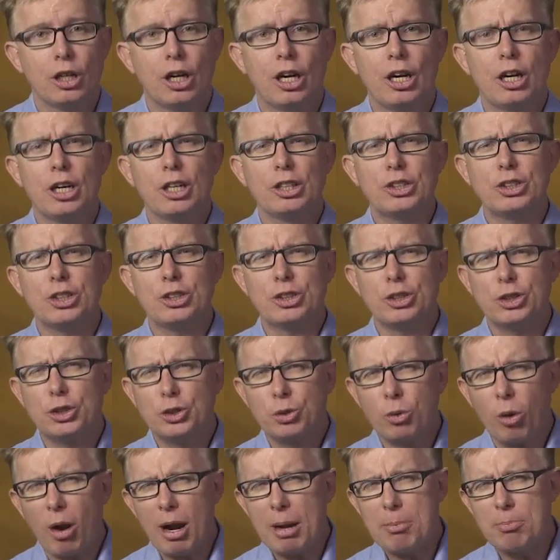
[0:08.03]
uh, to, to
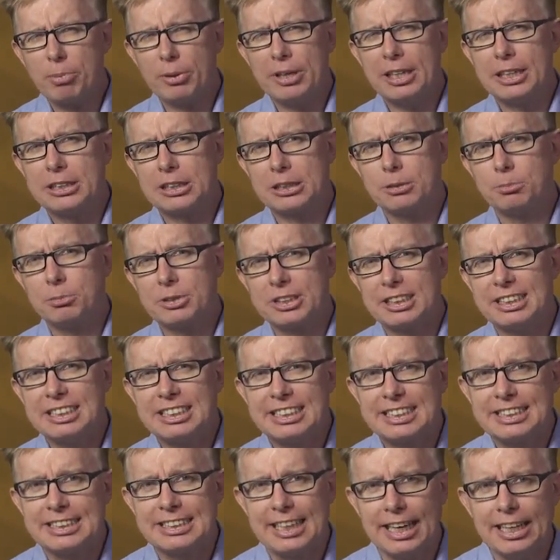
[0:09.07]
try bring some
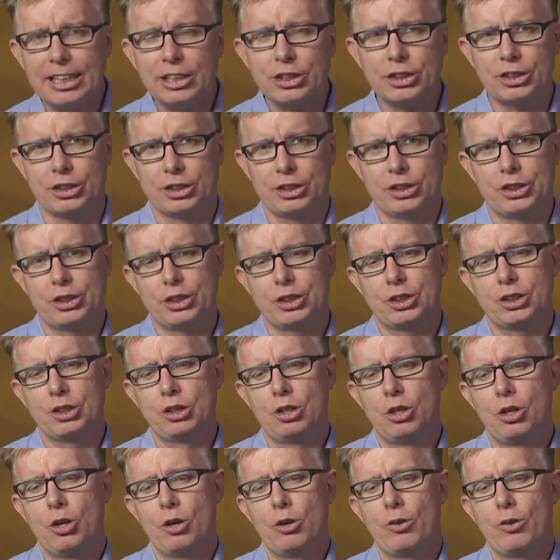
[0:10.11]
consensus